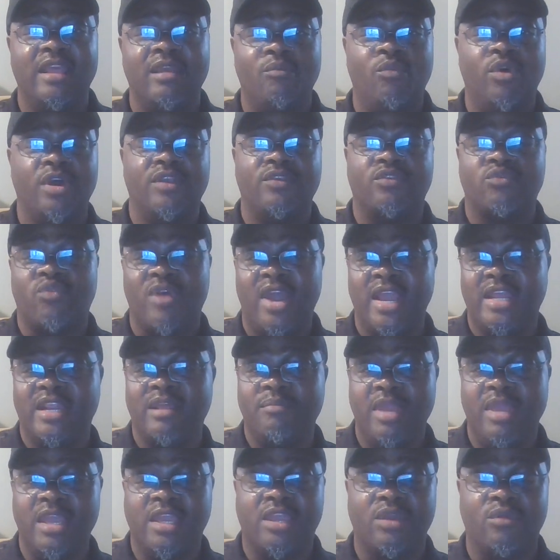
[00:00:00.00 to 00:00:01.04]
and what is right
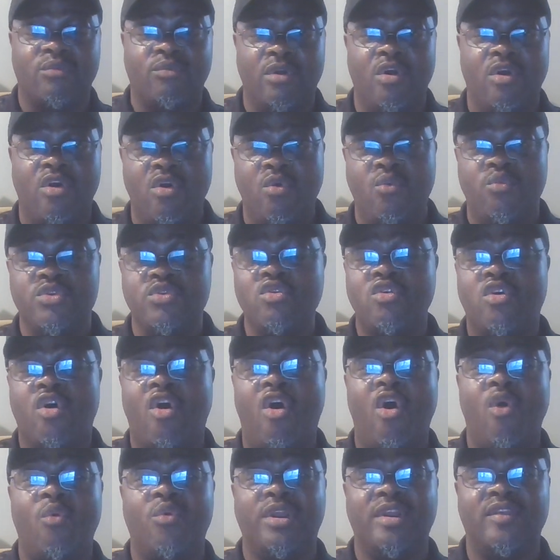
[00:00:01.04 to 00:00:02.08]
and make it wrong, when you
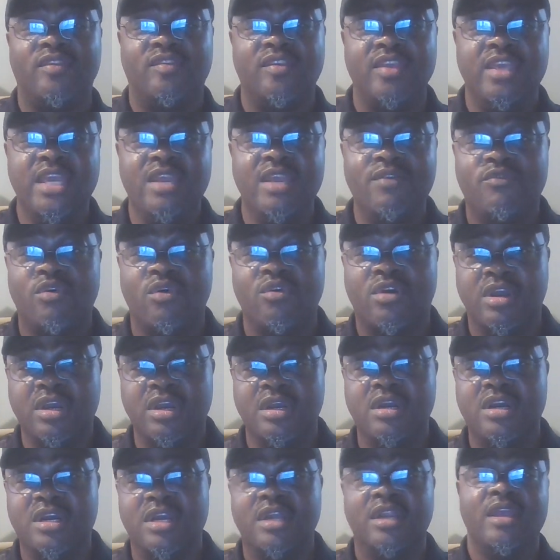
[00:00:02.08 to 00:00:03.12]
call what is evil
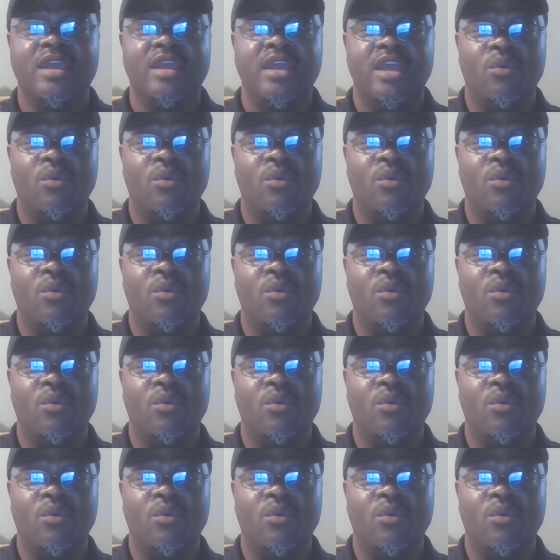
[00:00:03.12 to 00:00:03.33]
good